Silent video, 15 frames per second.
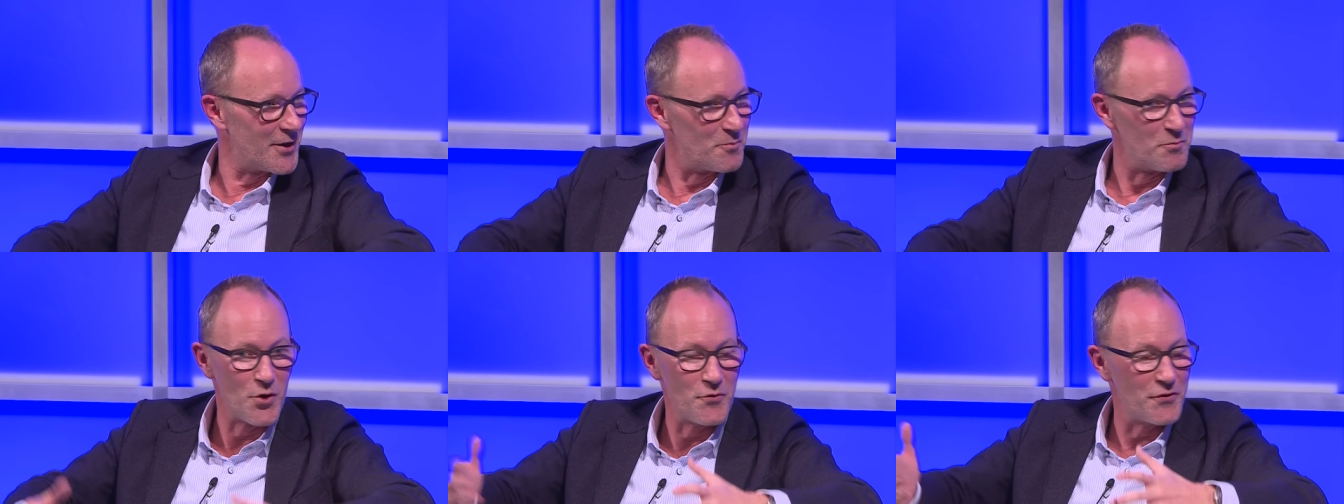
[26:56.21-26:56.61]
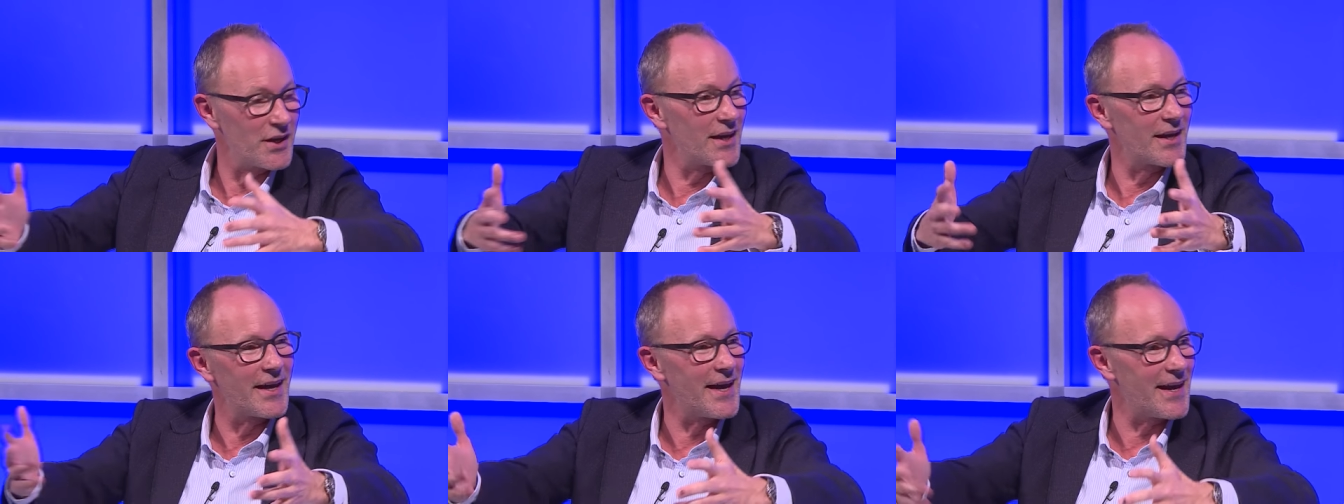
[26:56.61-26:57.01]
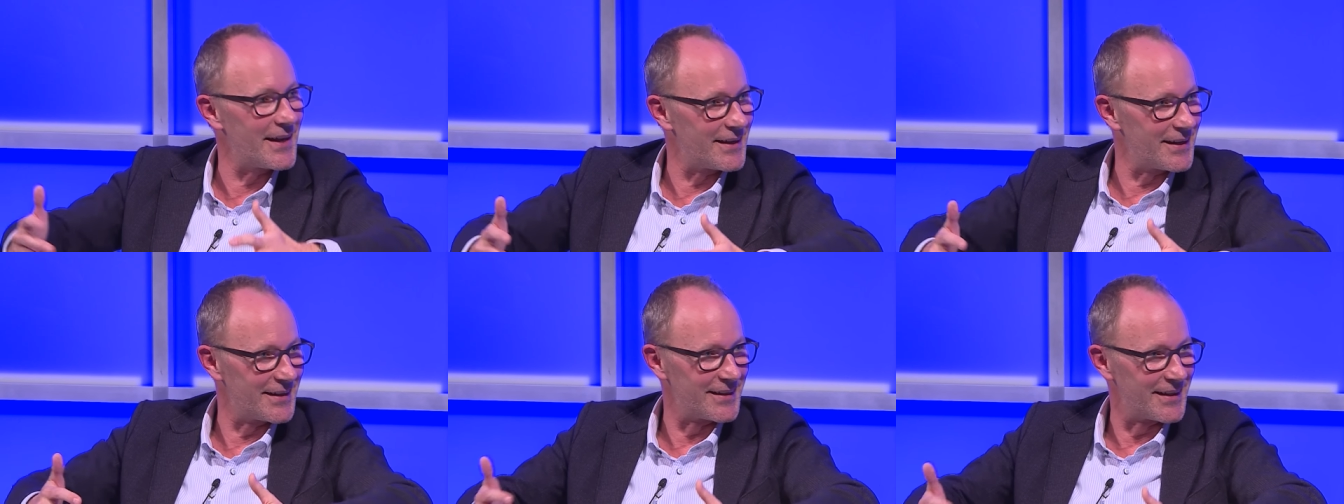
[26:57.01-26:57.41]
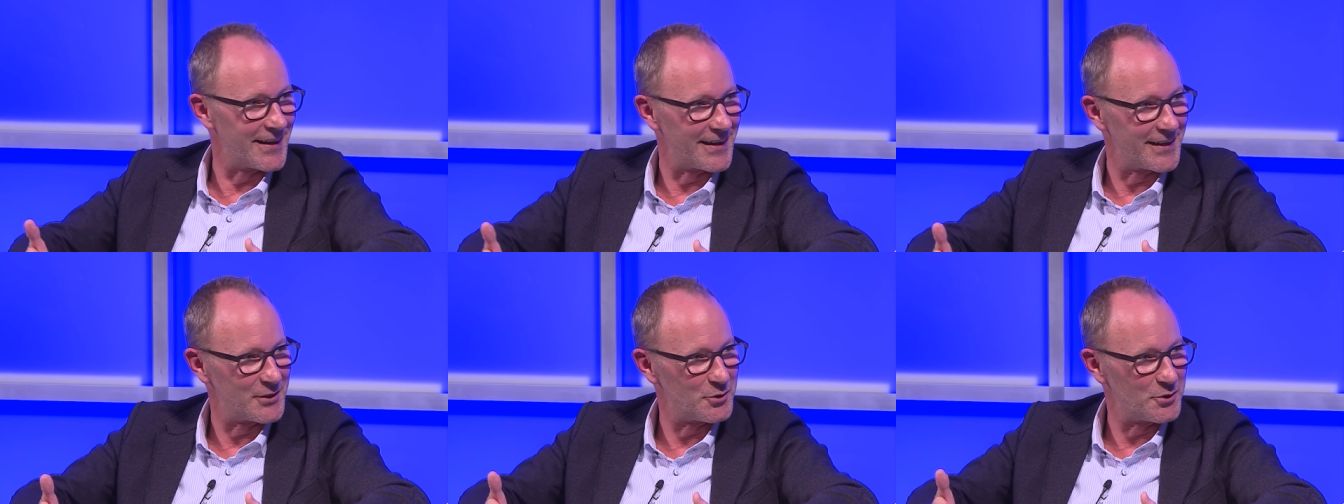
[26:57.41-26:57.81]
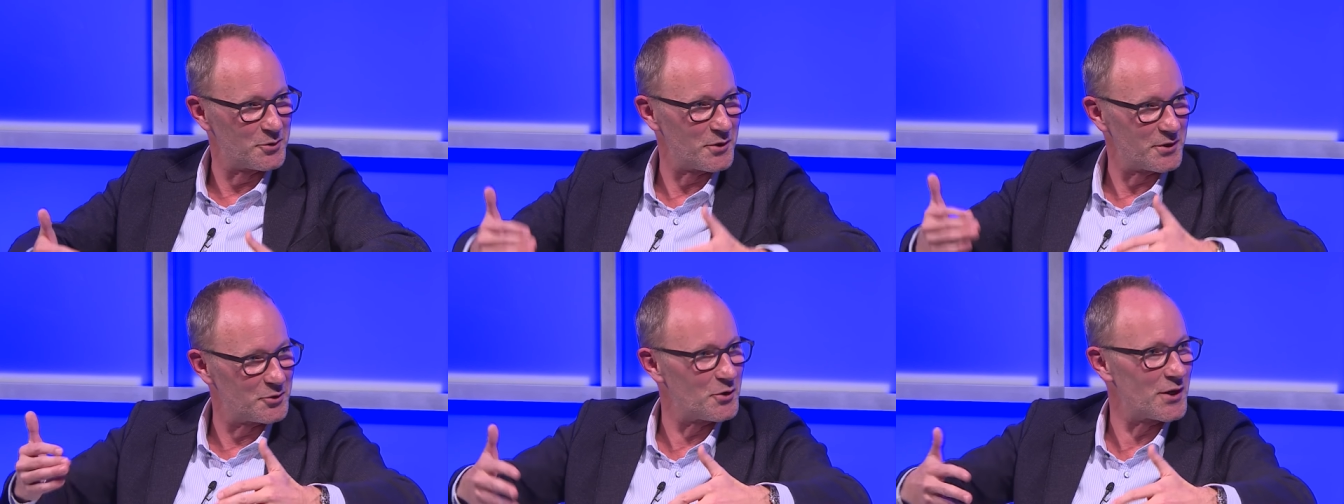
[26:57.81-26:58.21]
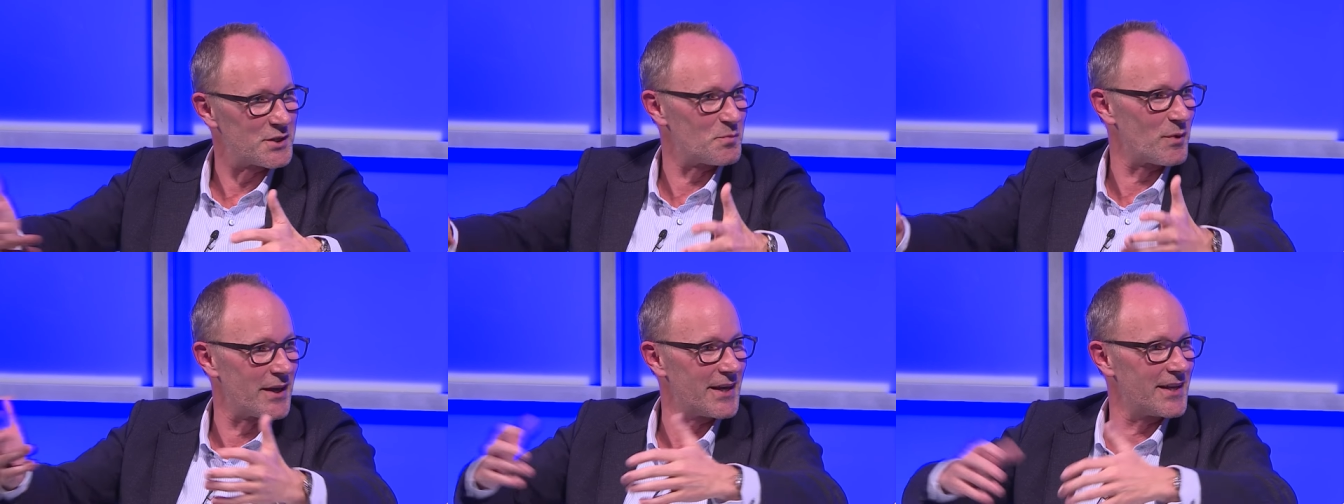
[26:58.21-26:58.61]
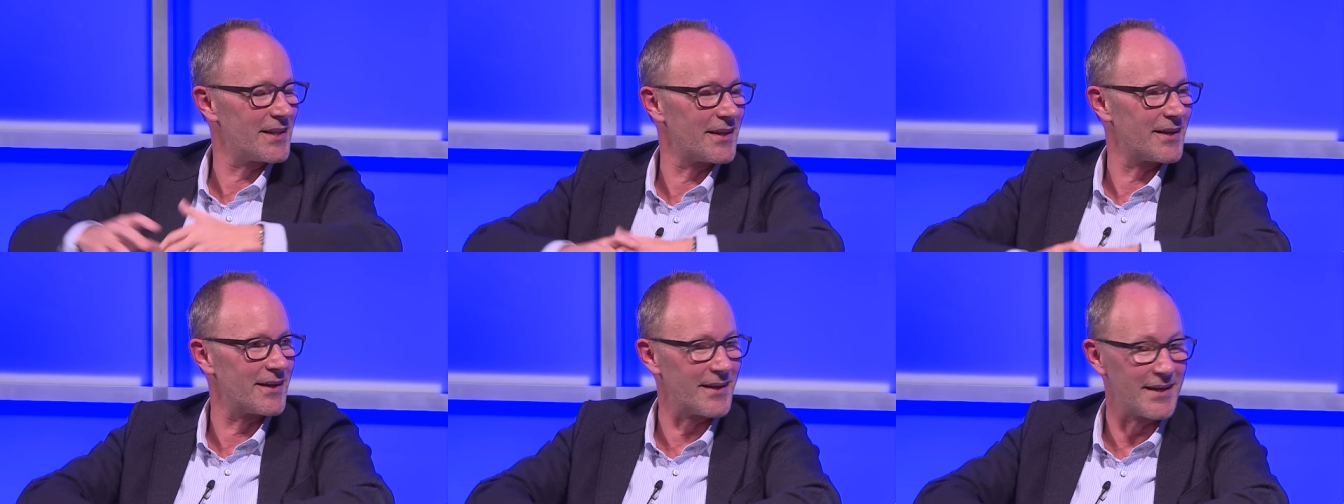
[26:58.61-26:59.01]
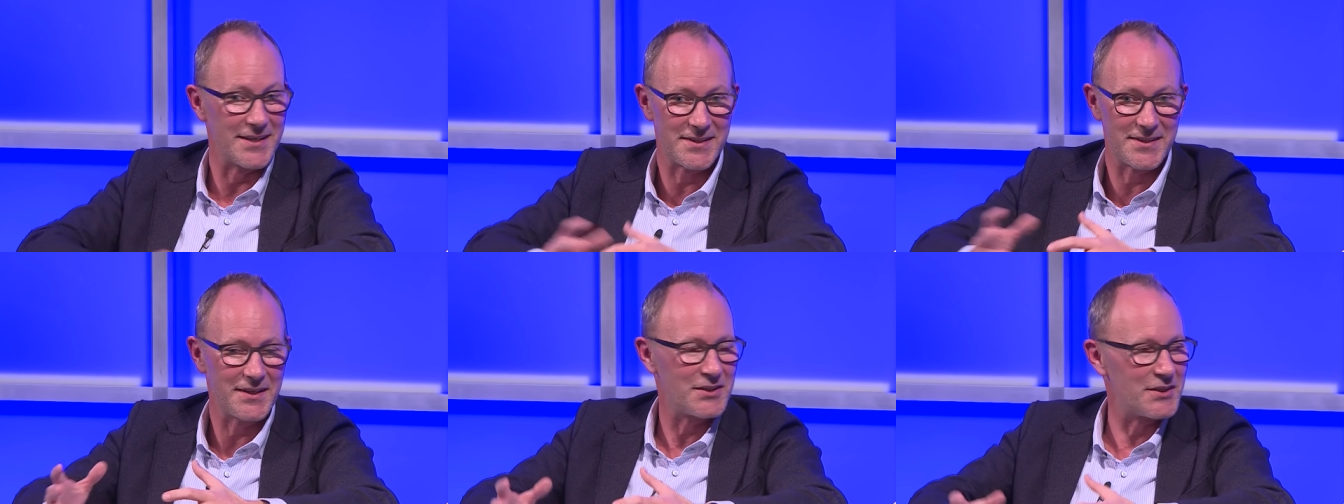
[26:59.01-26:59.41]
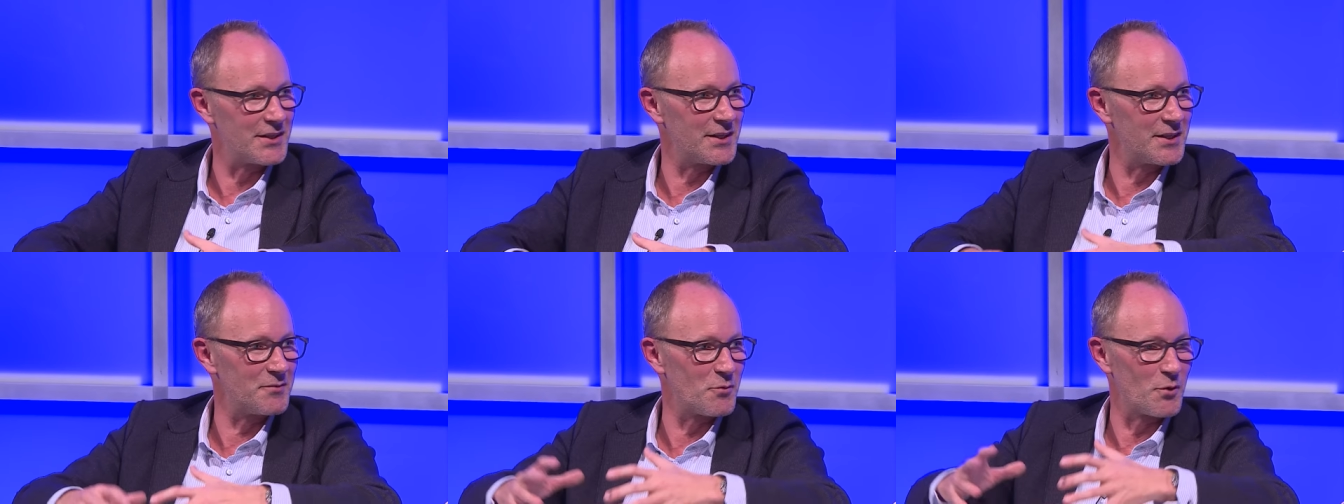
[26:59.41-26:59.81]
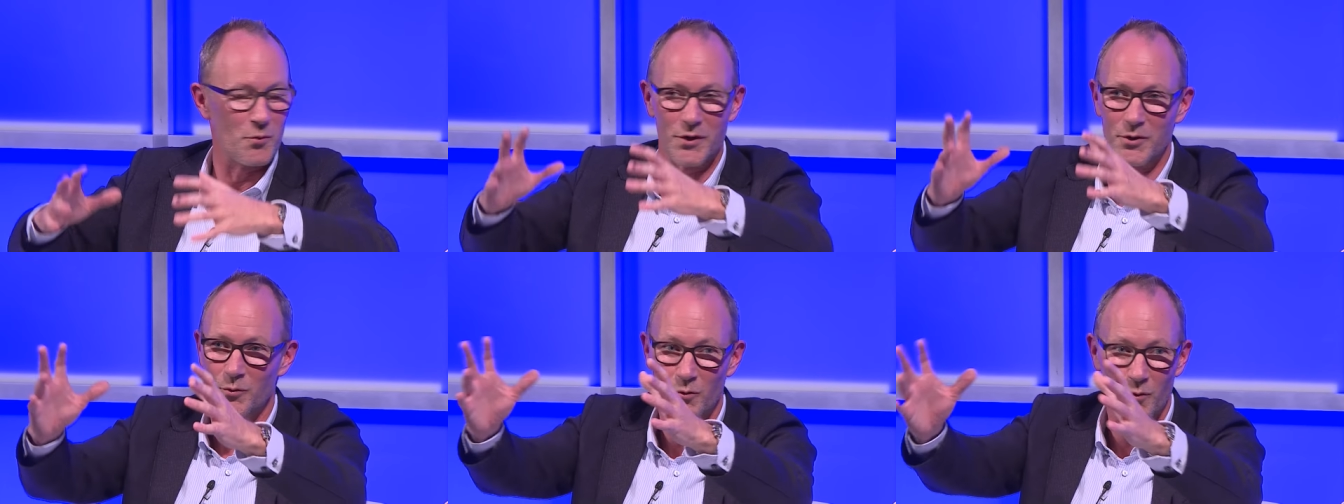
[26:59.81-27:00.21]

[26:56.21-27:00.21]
moving again and to, to explain a city, what,